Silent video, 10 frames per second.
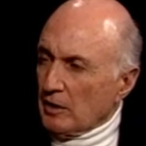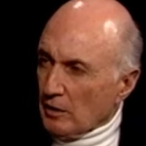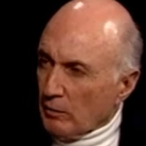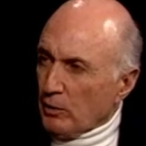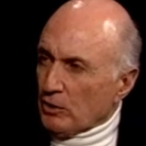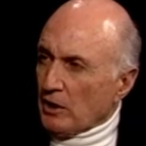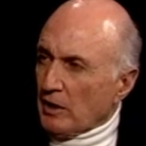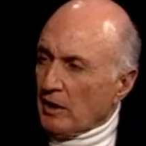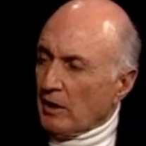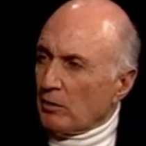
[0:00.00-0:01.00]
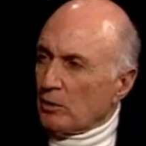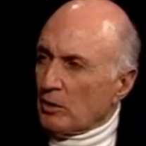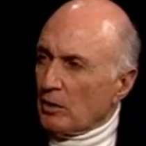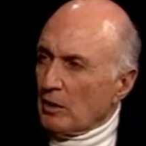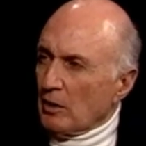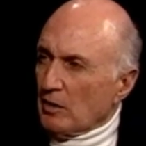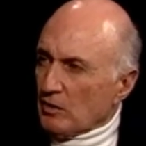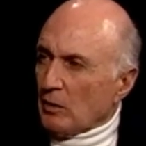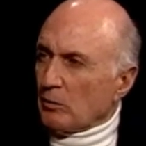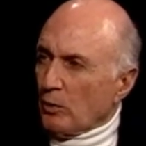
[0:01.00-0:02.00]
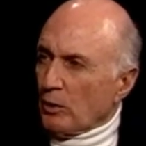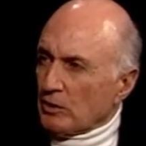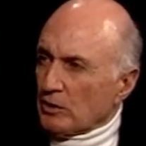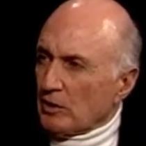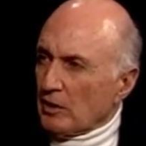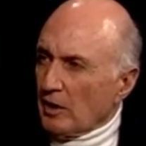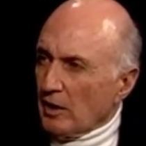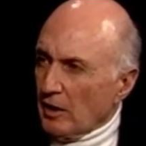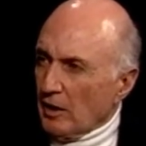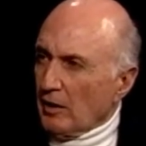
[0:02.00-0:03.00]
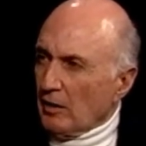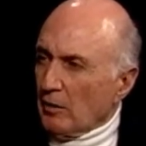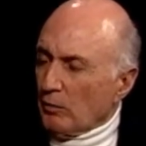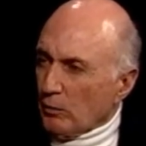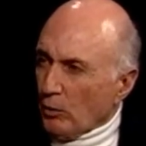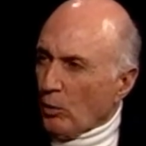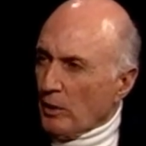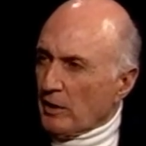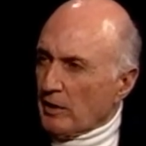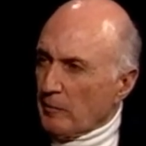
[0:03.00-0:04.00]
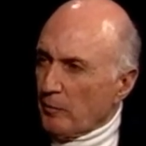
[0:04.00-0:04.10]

and the first shot gave you some voice. Yes. For a week.